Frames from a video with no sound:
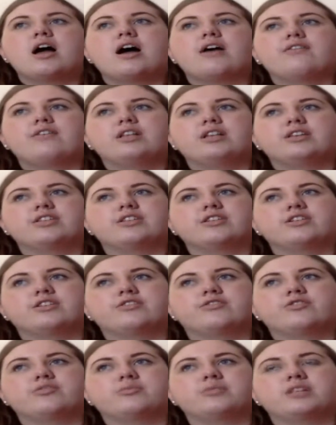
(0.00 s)
I feel like
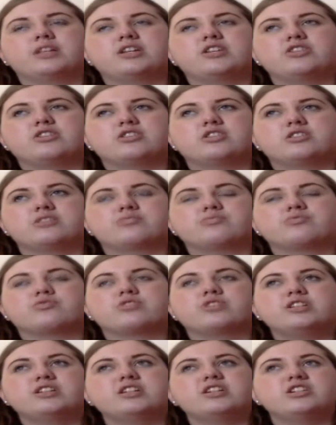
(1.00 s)
their formulation is
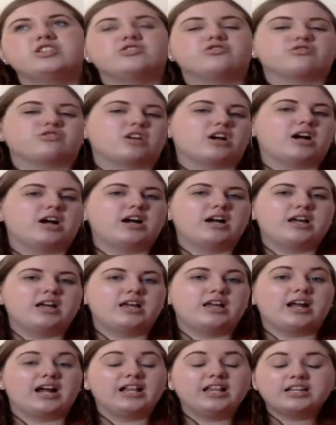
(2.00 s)
pretty
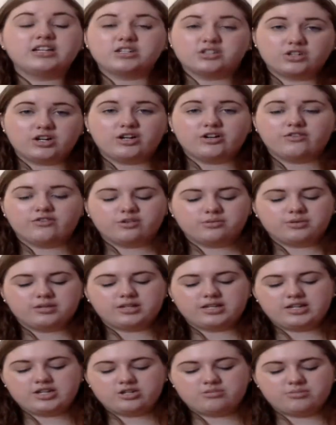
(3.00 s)
dry. I like a drier
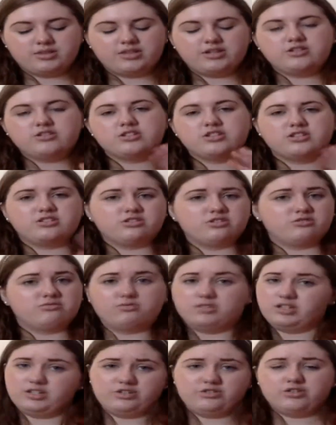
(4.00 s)
formulation, but theirs is just
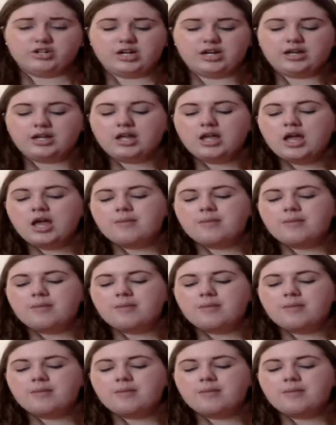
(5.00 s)
really dry.